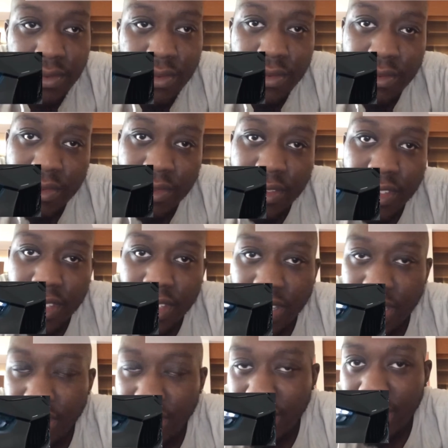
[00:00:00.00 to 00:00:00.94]

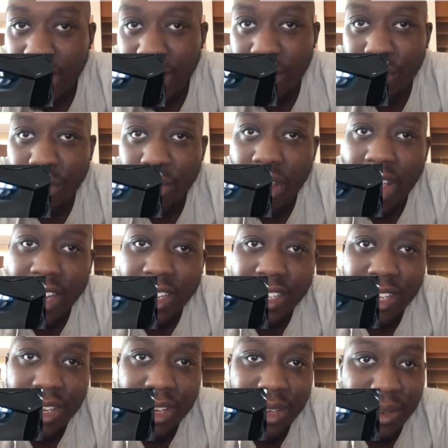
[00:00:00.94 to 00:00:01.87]
Giuseppe shoes I
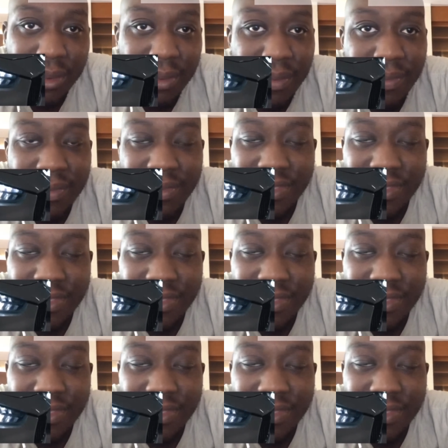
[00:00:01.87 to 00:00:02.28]
upgraded